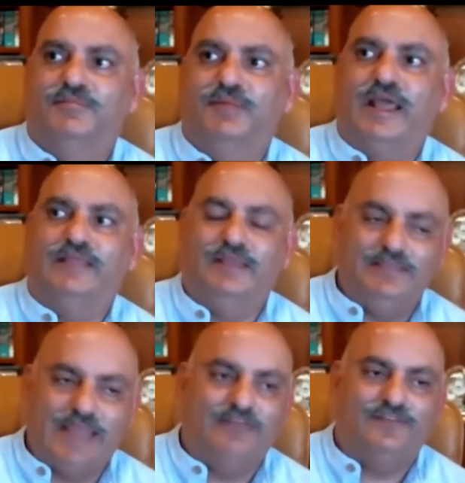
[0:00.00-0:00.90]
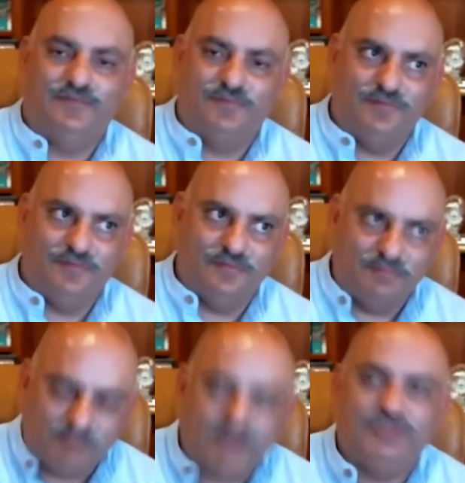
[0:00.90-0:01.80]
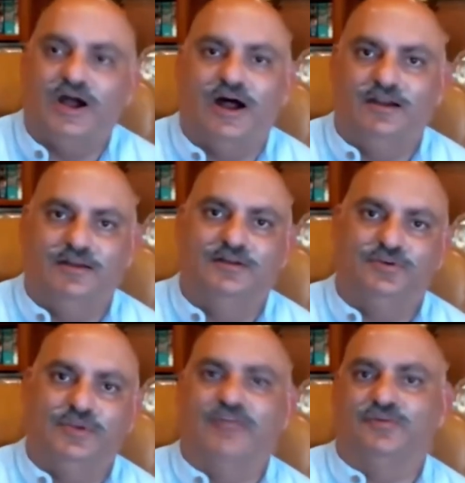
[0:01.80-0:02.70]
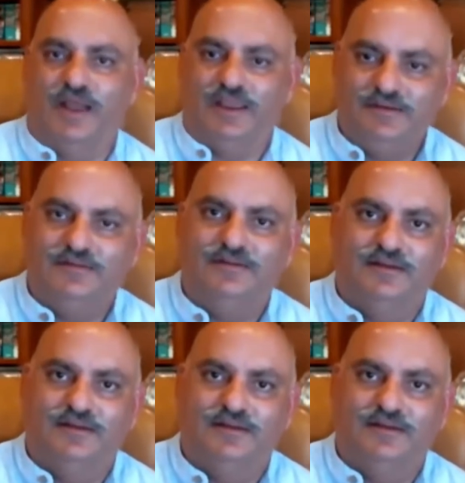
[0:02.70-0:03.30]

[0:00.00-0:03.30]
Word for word: but I think that's much harder to get right.